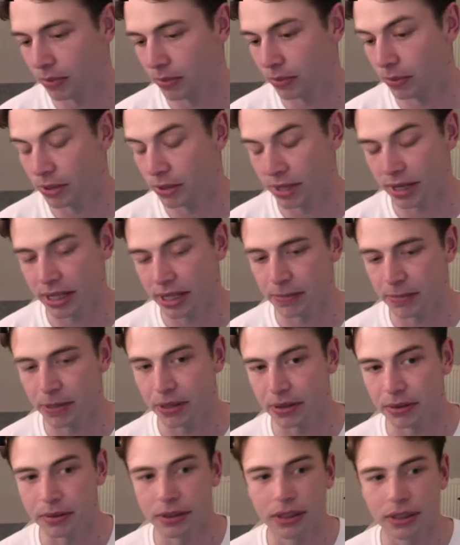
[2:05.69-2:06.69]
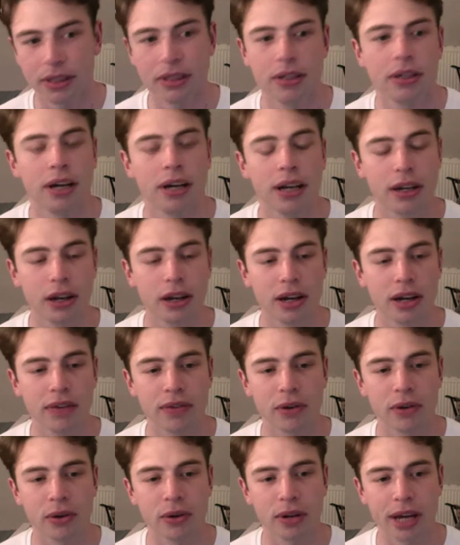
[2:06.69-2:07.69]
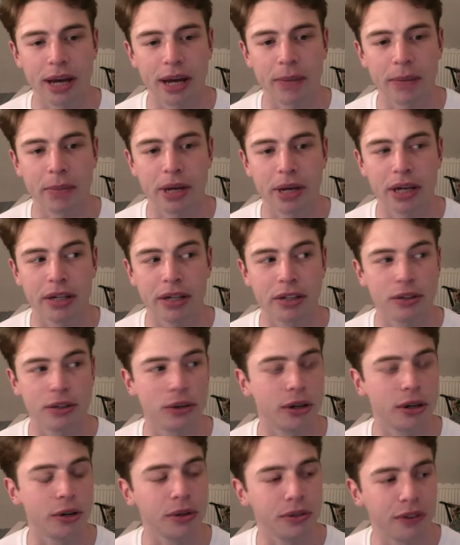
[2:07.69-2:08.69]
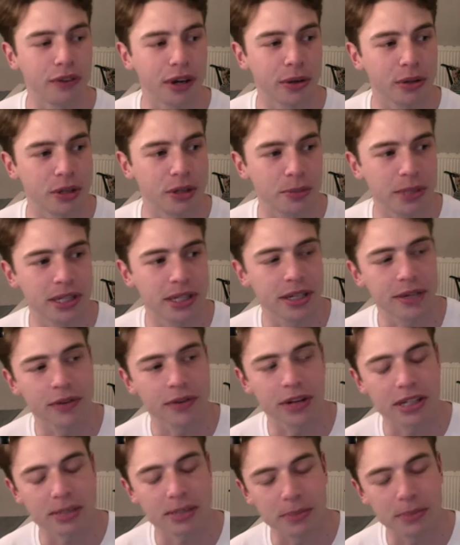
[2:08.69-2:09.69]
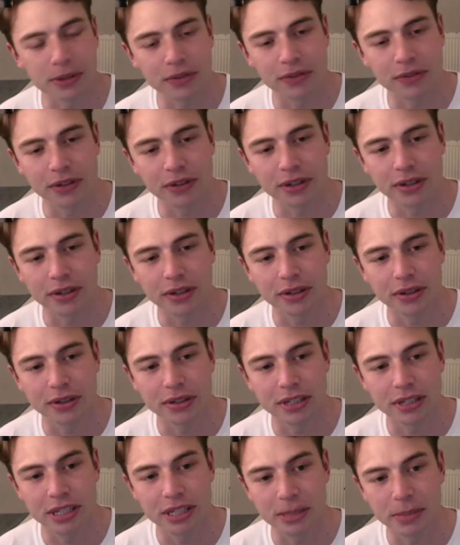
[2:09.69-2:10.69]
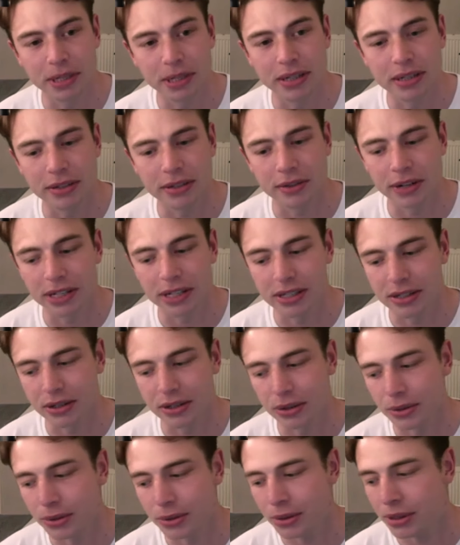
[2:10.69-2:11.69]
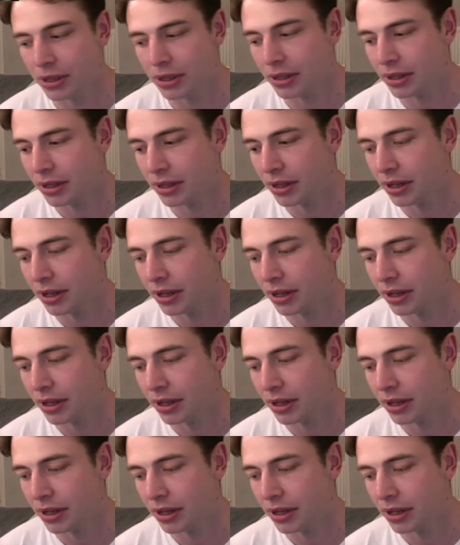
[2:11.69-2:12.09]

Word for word: was a lesbian and lifelong campaigner not only for LGBT rights but for disability rights too,